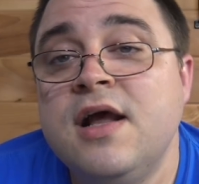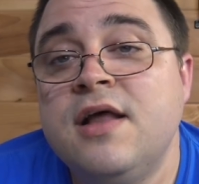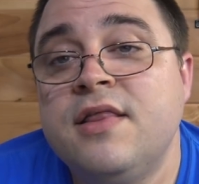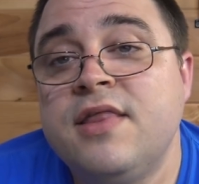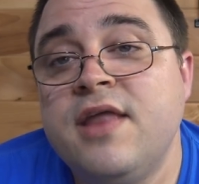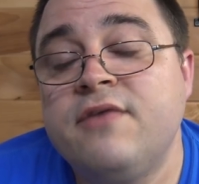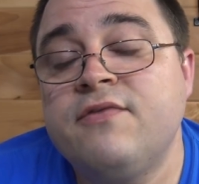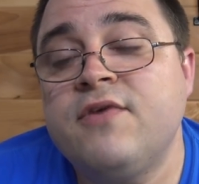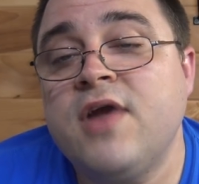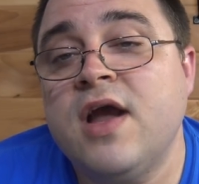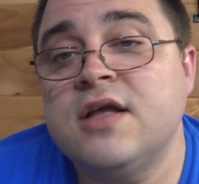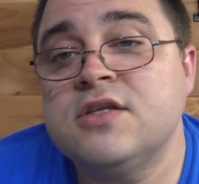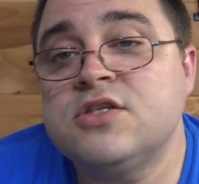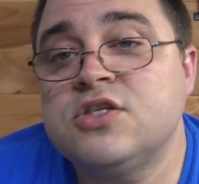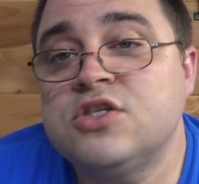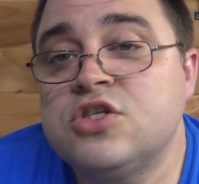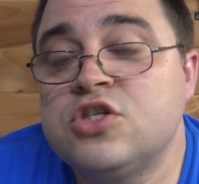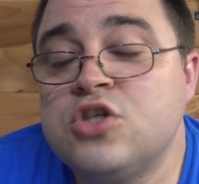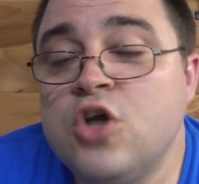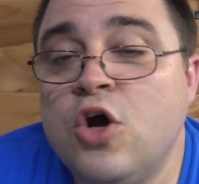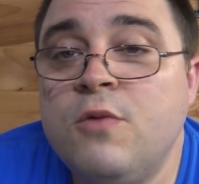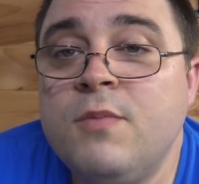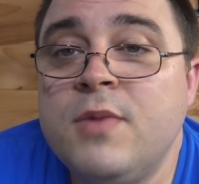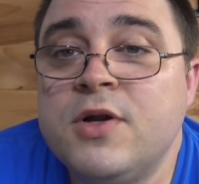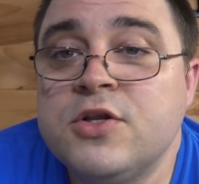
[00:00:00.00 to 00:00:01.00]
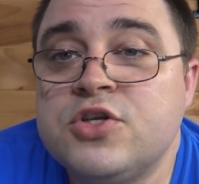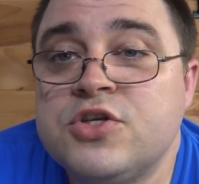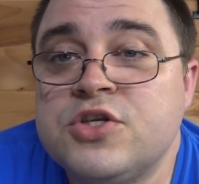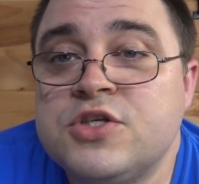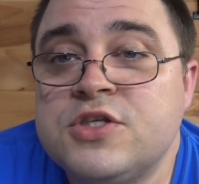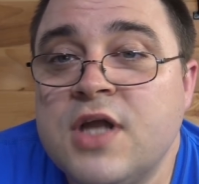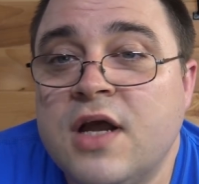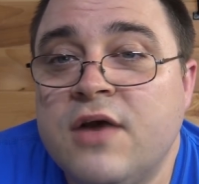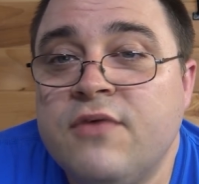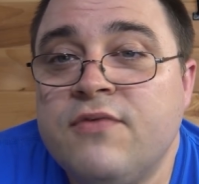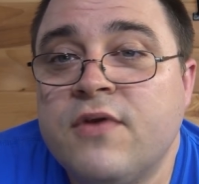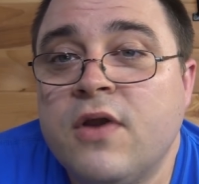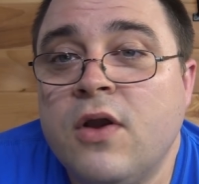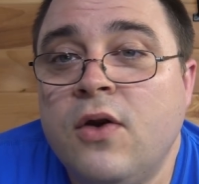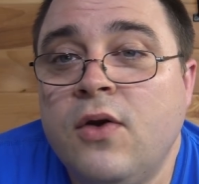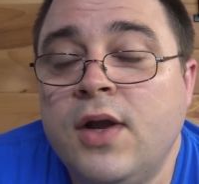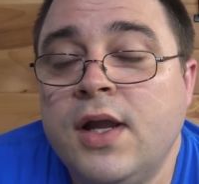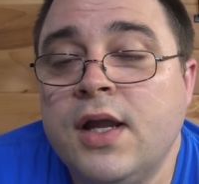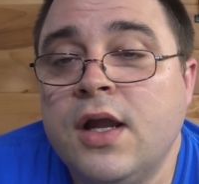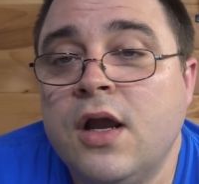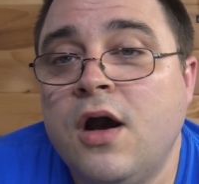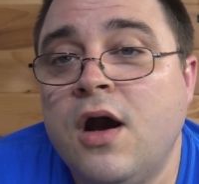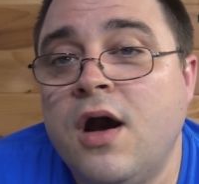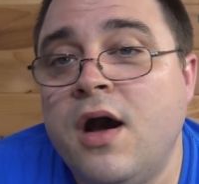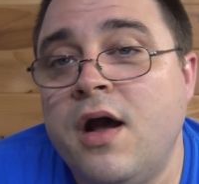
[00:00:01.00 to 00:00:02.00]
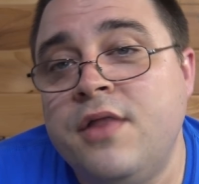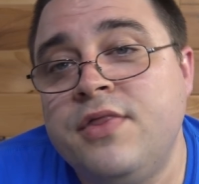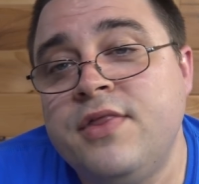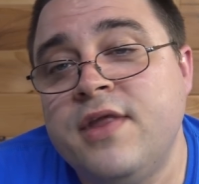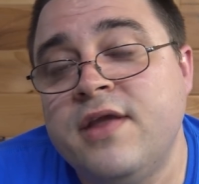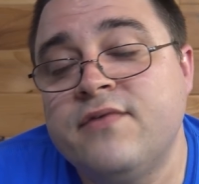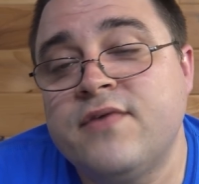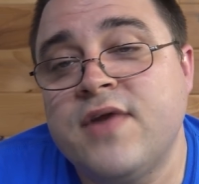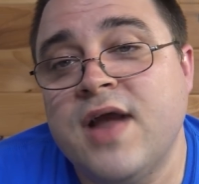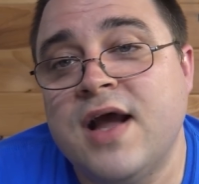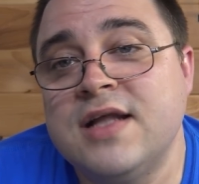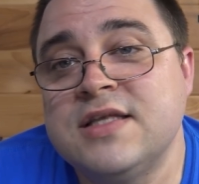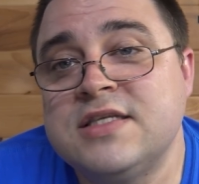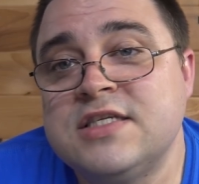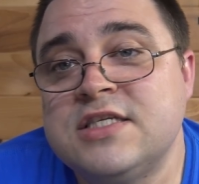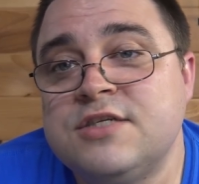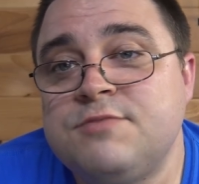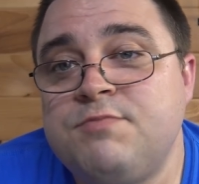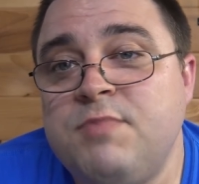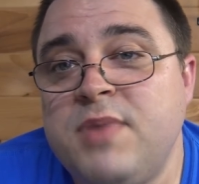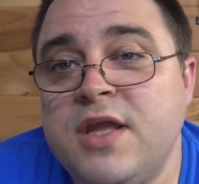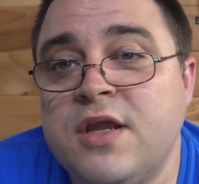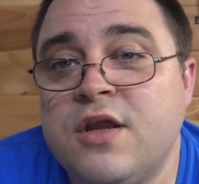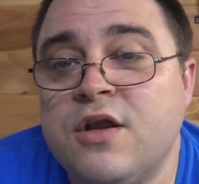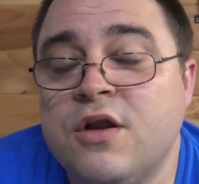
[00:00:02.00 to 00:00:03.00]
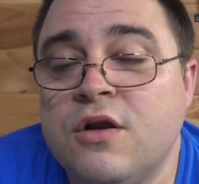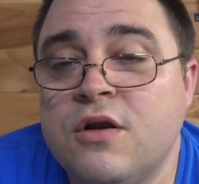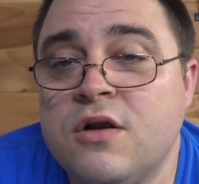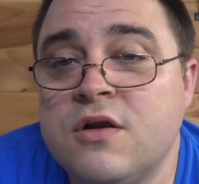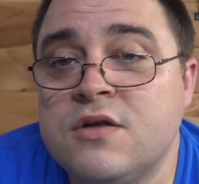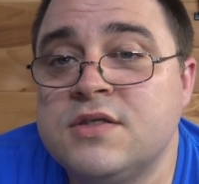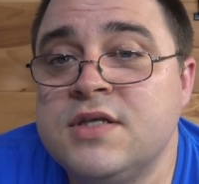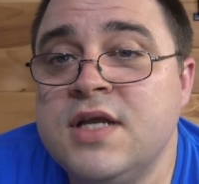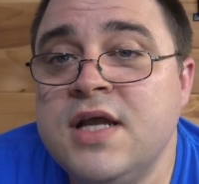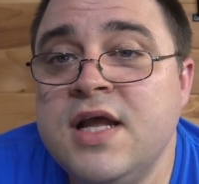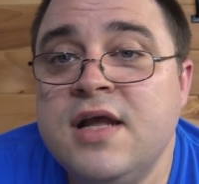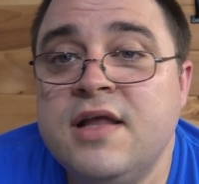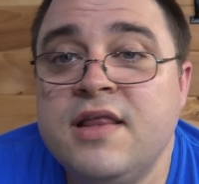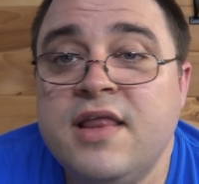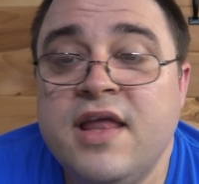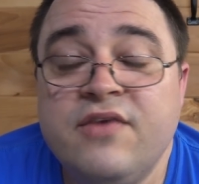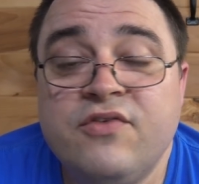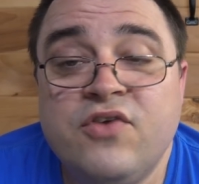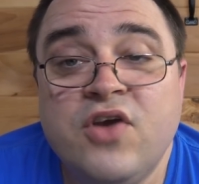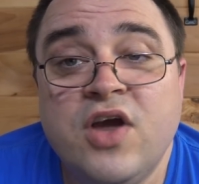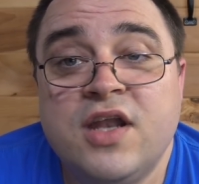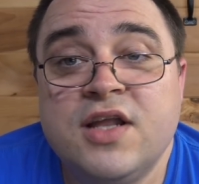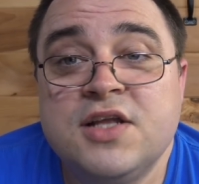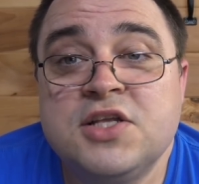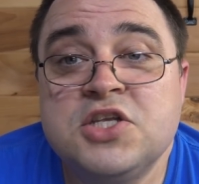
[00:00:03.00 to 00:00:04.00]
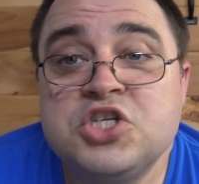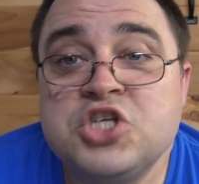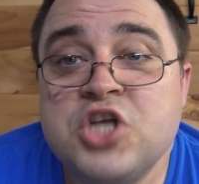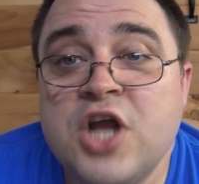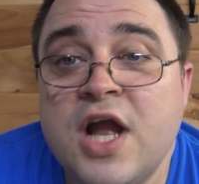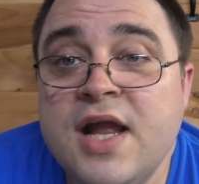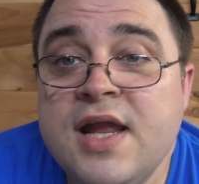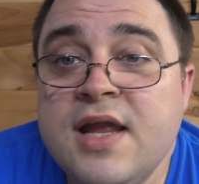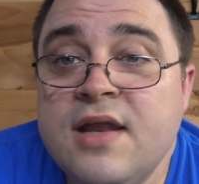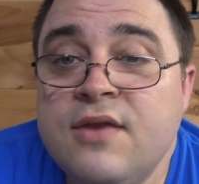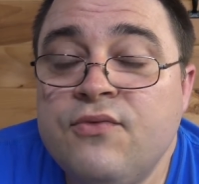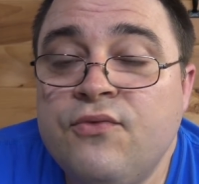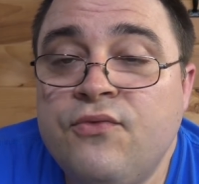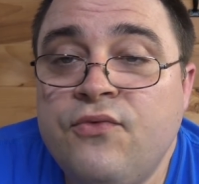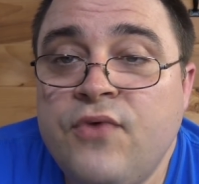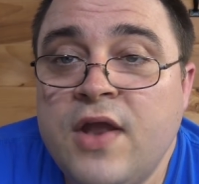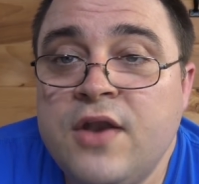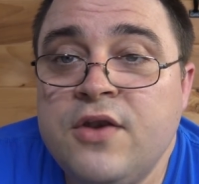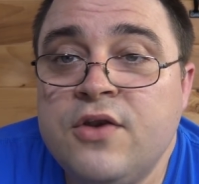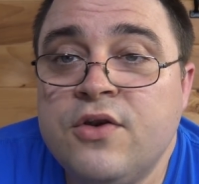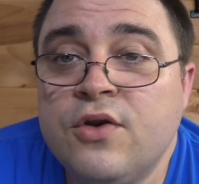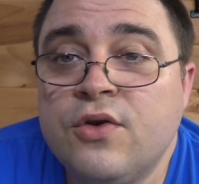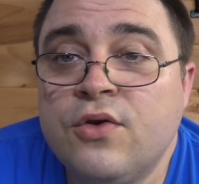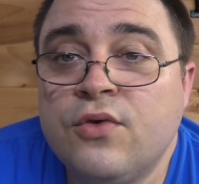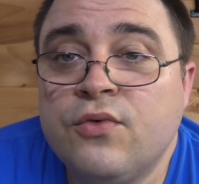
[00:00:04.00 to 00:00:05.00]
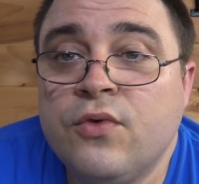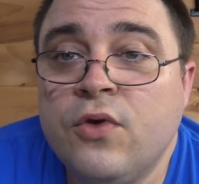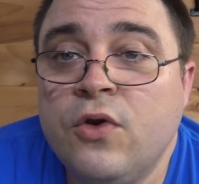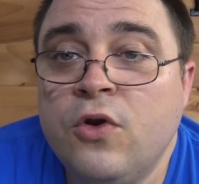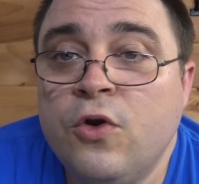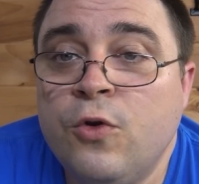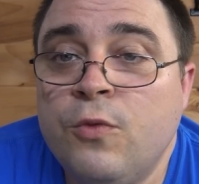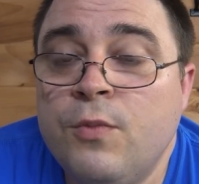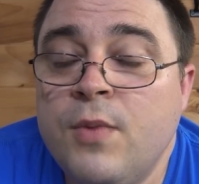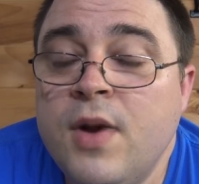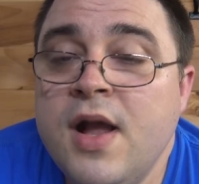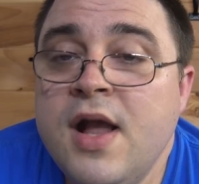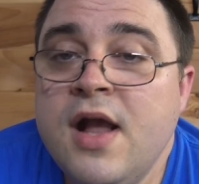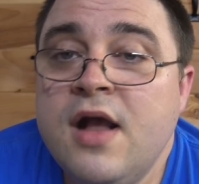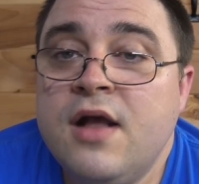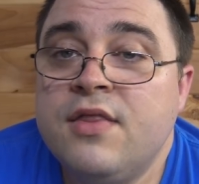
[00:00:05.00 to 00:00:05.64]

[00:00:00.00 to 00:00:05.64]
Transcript: They've got so much stuff going on. They've got speakers. They've got a giant vendor room.